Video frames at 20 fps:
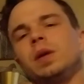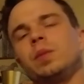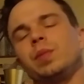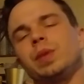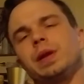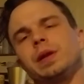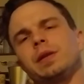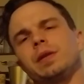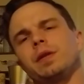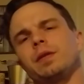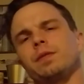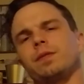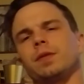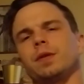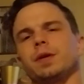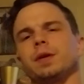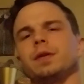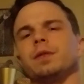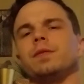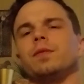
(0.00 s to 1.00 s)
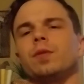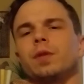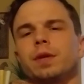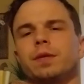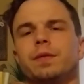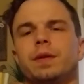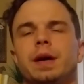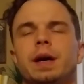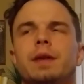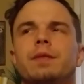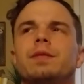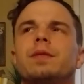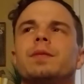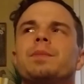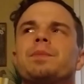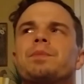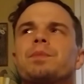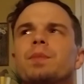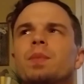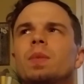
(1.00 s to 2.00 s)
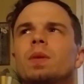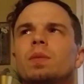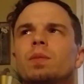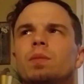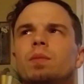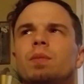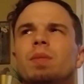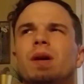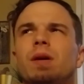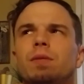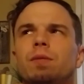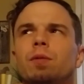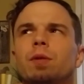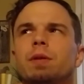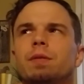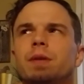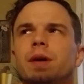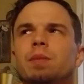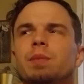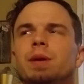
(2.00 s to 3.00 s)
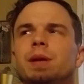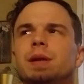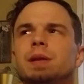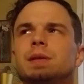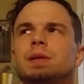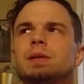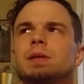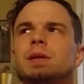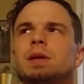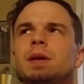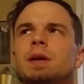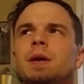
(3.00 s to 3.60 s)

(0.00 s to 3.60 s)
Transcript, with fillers: being in there for a good forty-five, about forty-five minutes.